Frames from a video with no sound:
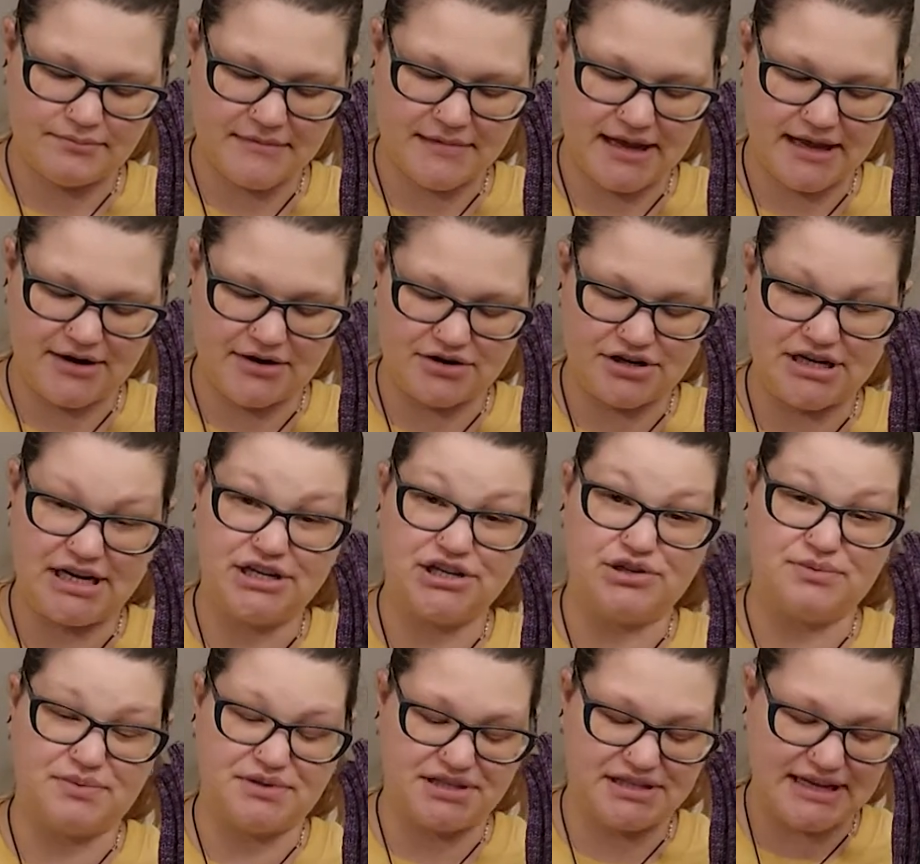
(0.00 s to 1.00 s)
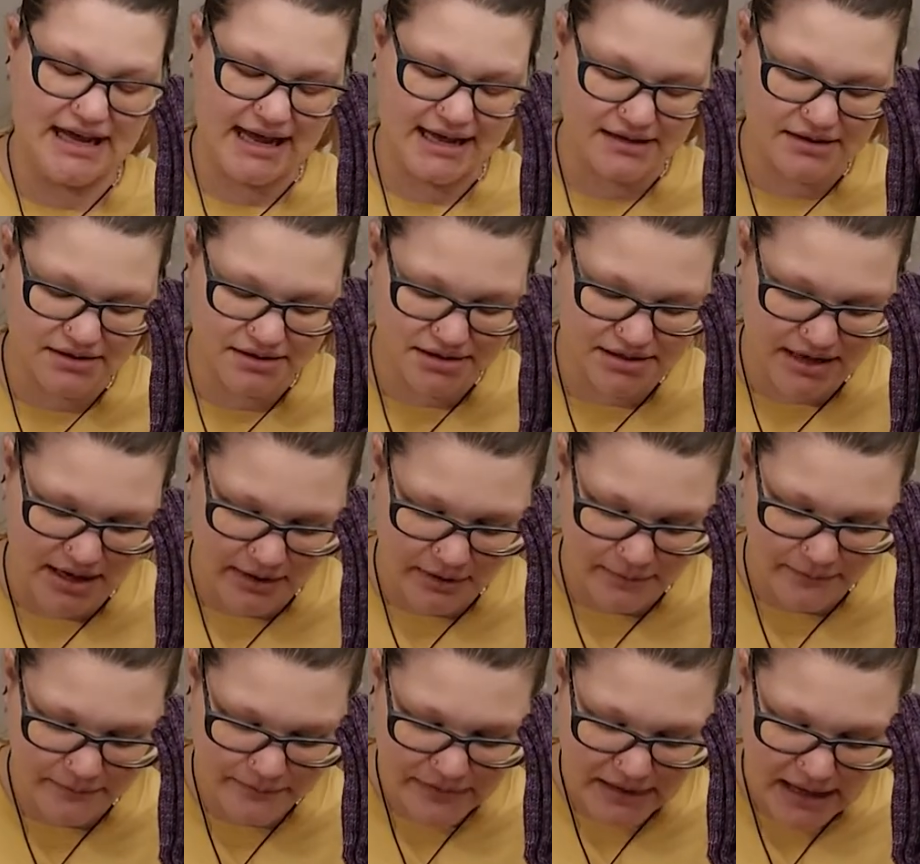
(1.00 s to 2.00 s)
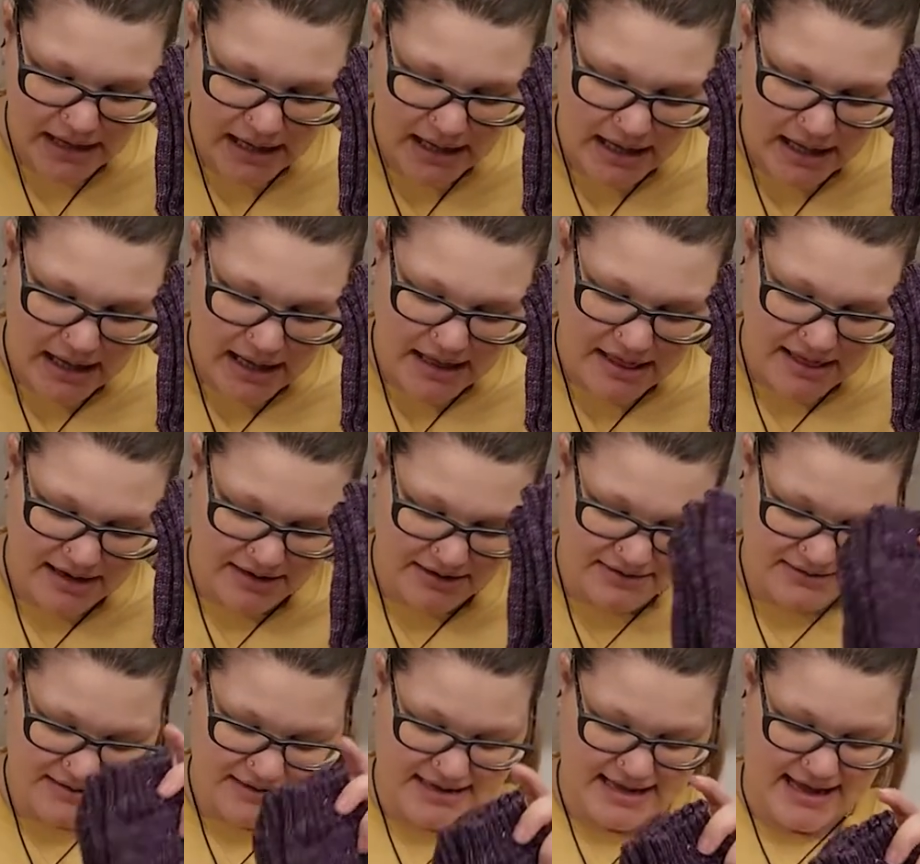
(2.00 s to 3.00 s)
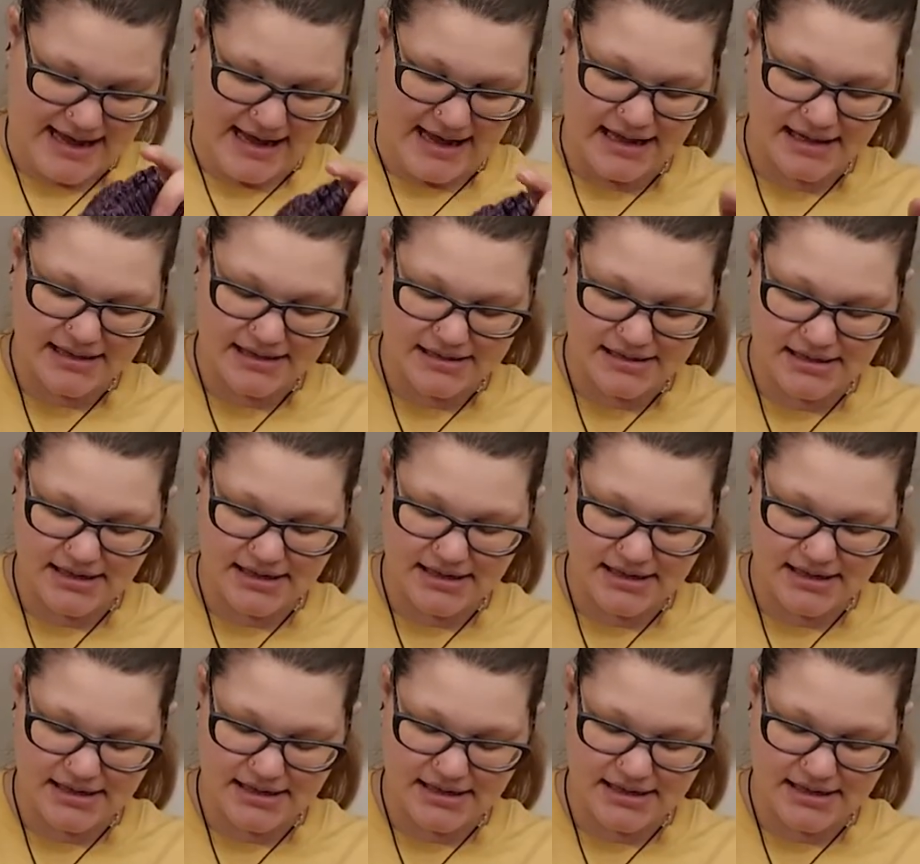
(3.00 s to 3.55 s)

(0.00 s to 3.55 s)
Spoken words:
interchangeable set. So there's that.